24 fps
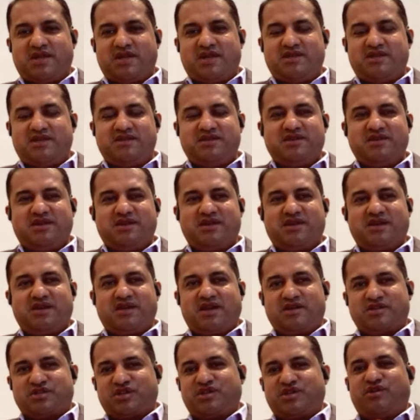and
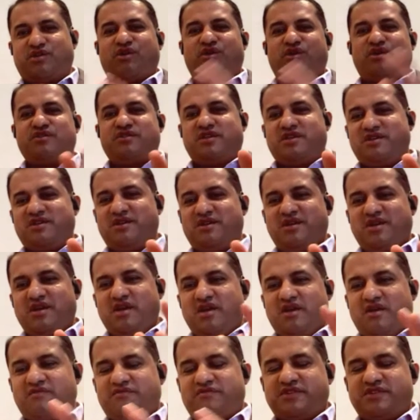actually all the
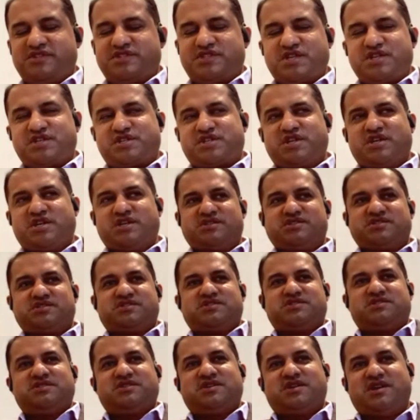
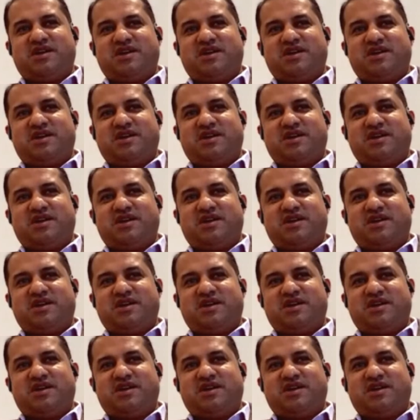physicians